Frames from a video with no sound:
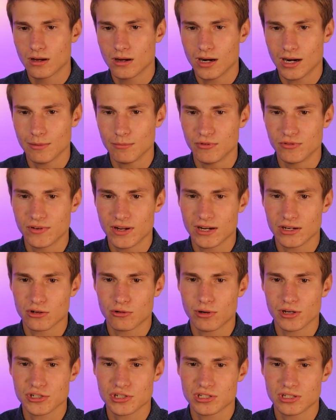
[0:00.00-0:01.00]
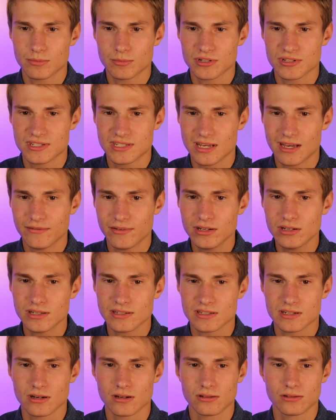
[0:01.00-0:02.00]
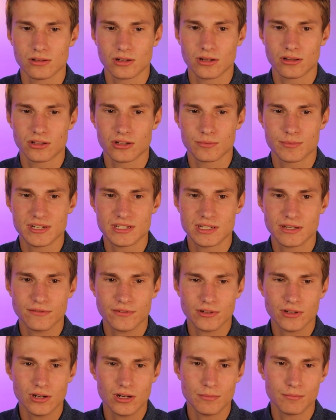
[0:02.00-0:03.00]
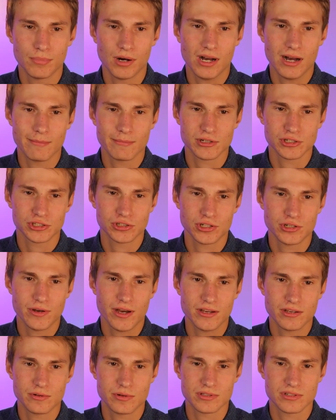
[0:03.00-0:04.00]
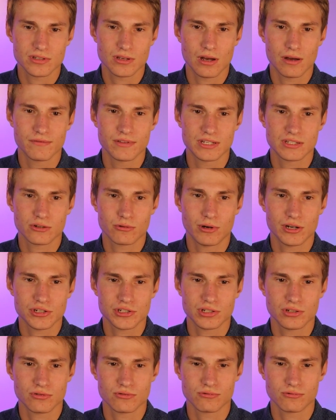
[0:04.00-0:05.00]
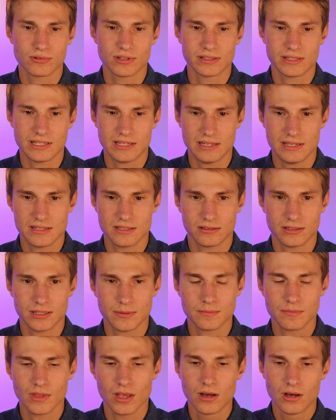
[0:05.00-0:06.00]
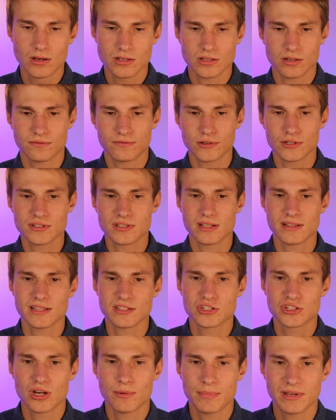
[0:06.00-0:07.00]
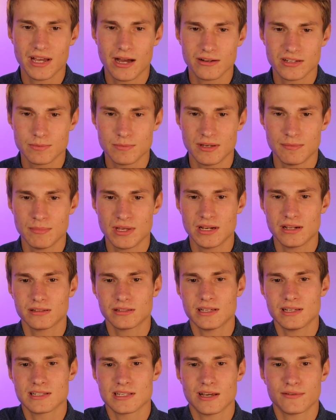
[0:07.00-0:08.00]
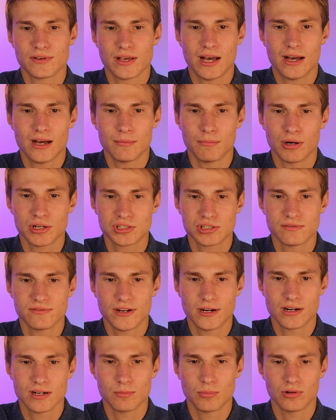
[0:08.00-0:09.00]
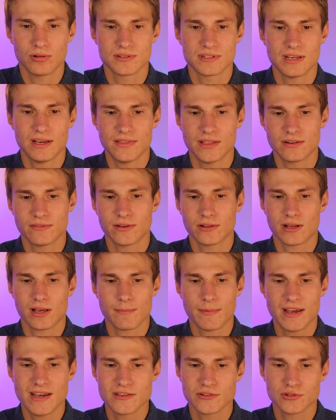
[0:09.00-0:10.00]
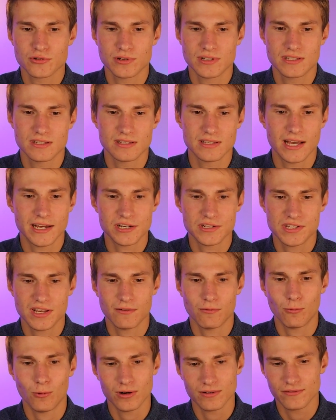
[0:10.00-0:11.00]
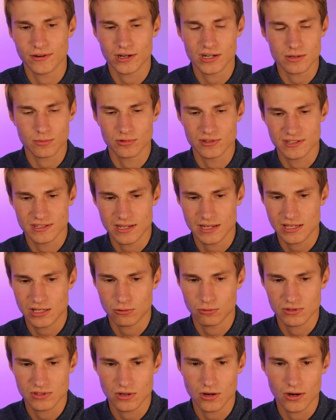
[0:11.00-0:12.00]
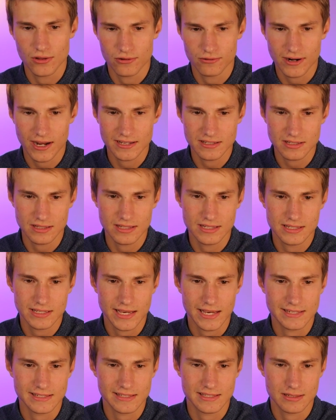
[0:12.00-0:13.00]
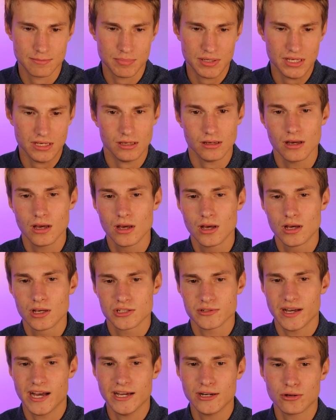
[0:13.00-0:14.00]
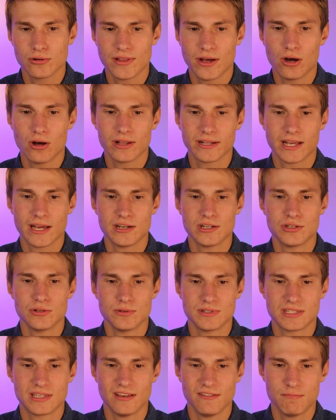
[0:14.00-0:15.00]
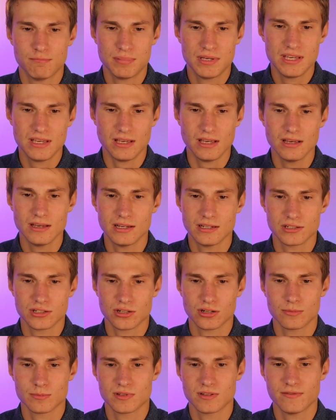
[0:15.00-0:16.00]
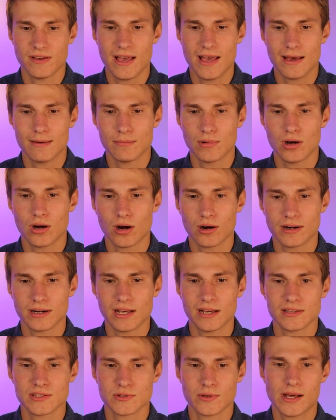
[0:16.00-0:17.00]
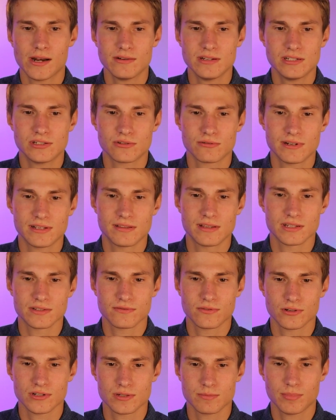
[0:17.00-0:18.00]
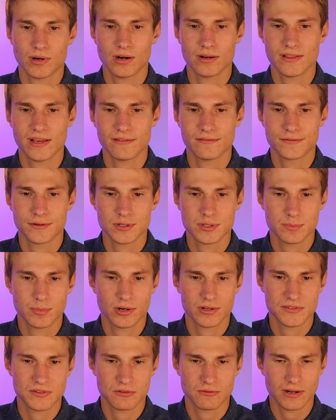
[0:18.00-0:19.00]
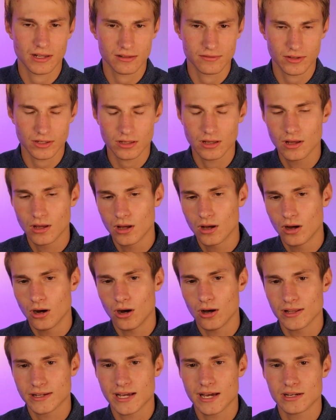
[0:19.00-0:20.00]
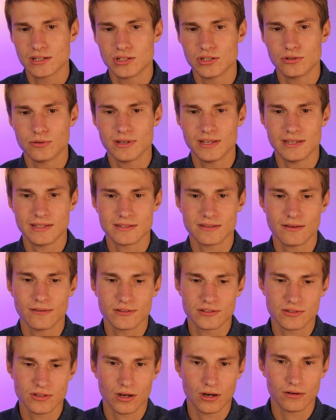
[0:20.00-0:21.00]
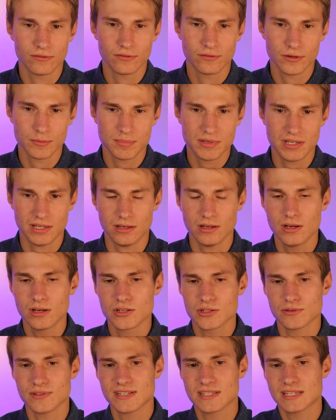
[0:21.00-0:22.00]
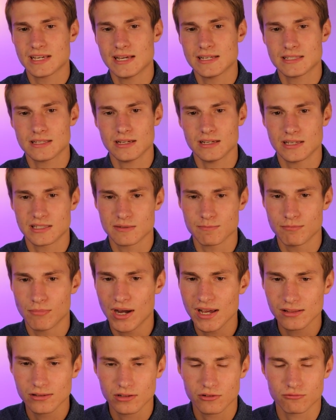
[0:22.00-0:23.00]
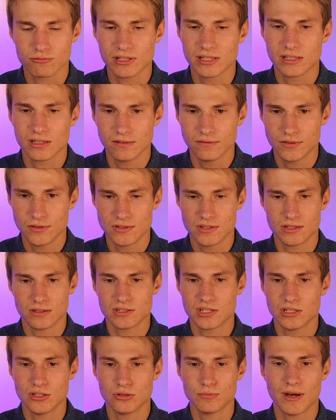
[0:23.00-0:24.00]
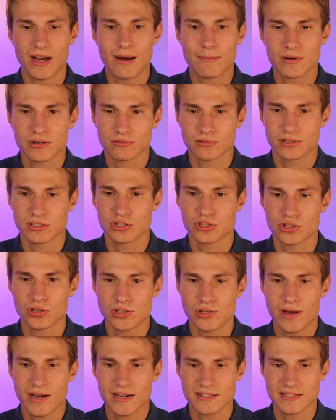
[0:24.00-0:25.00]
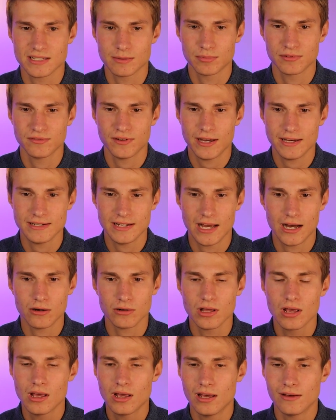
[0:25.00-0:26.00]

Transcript: All right, moving on to question number 7. It's going to look a little bit difficult, but I'm going to show you how you can solve this question really easily. So first thing that's jumping out to me immediately is I've got a bunch of variables, and then if I look at my answer choices, I just have one variable set equal to all the rest. In this case, it's P. So I know that all I got to do is give P in terms of M, R, and N. So I don't need to read this first part. That first part's irrelevant. all I got to do is solve for p. So in this case, it might look really confusing to you, but I'm going to really show you how to simplify it down.